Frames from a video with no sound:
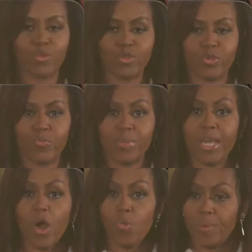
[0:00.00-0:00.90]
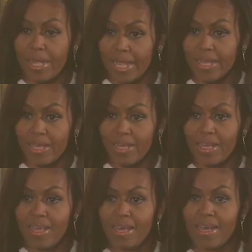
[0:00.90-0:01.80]
will soon be opening
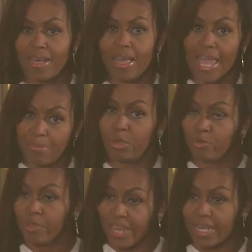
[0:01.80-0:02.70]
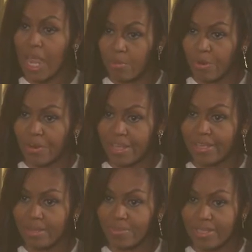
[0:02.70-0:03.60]
uh, a, a, library
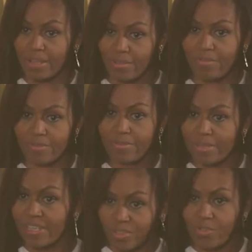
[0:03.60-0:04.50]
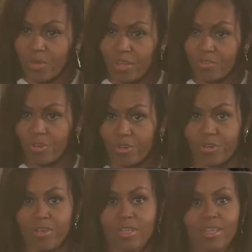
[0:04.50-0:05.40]
himself, as you all have
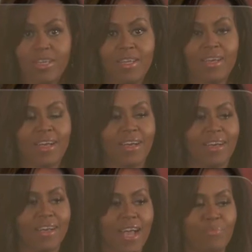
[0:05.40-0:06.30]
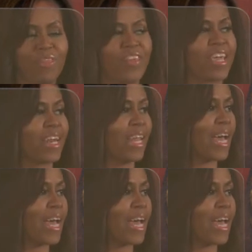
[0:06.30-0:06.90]
heard, uh, I've been thinking a